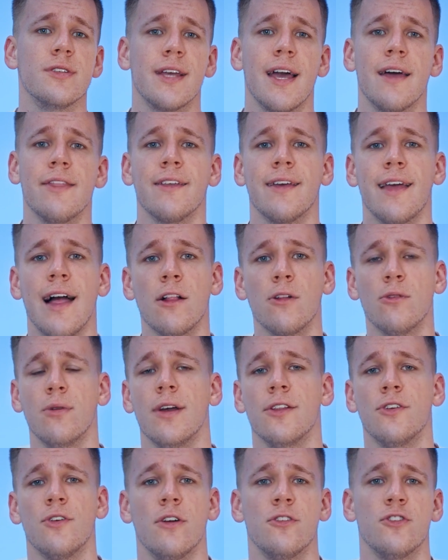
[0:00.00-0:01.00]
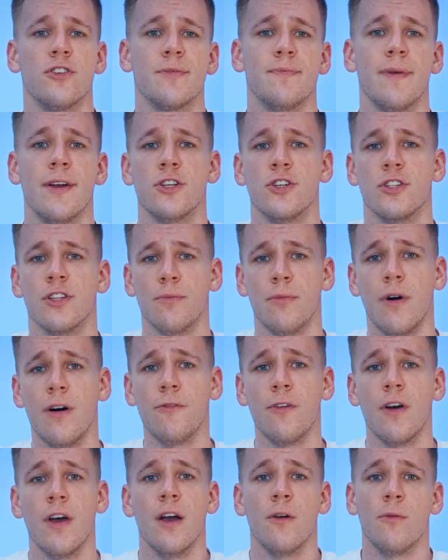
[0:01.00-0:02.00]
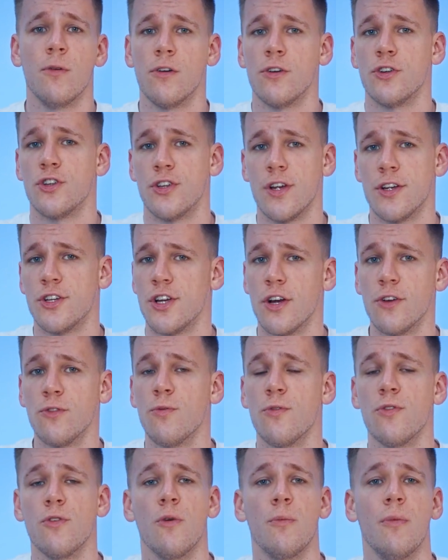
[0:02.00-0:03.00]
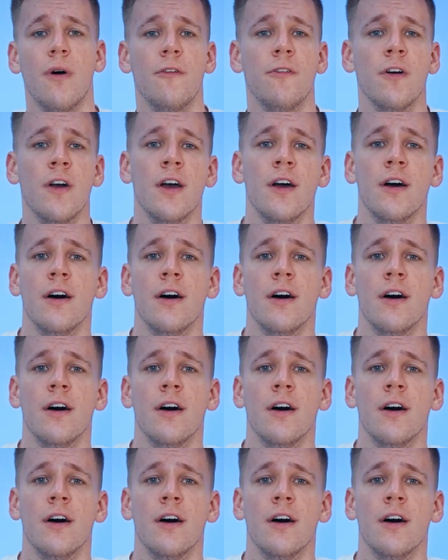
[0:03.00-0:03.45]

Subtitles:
again the calculator I just mentioned above, where I shared with you above,